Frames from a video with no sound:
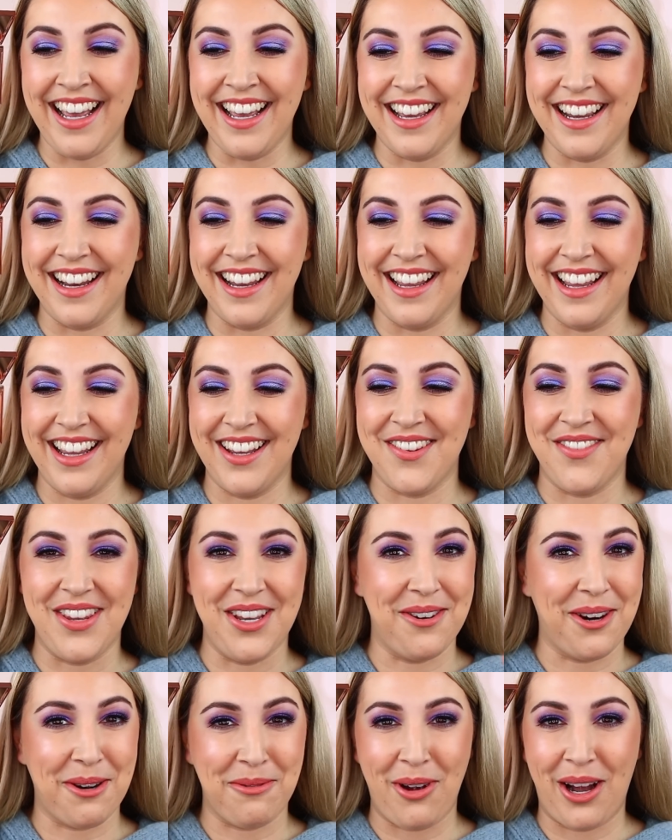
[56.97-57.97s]
If
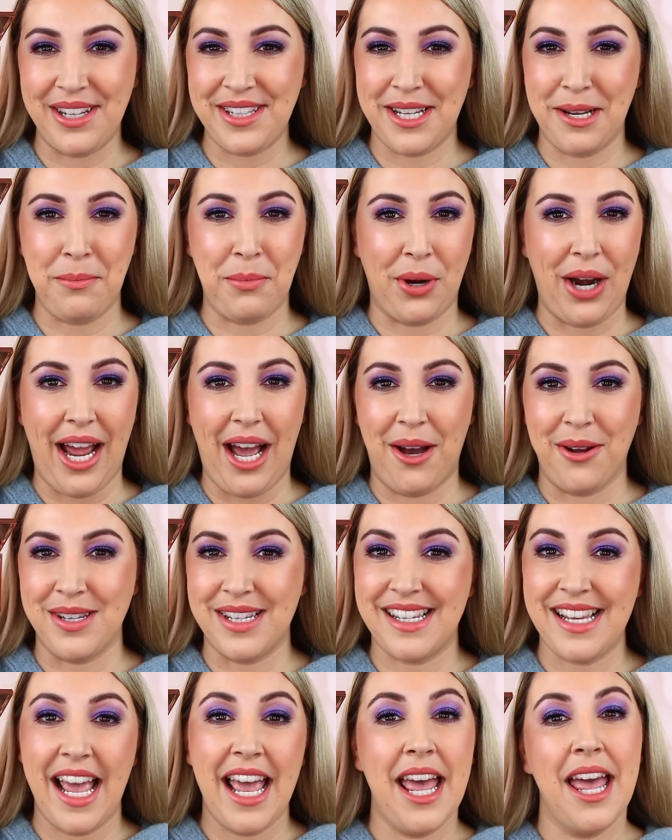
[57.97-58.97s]
you are wanting
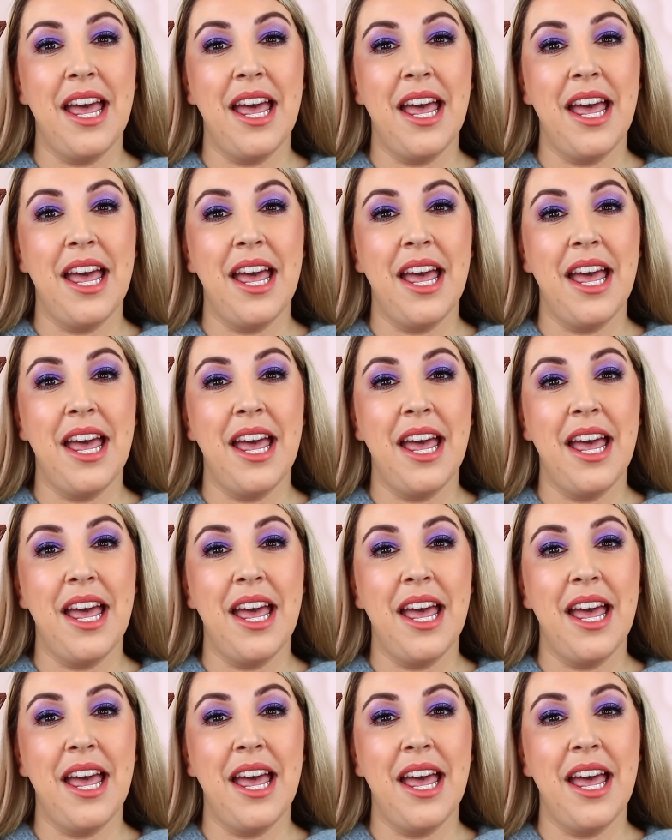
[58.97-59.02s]
browns,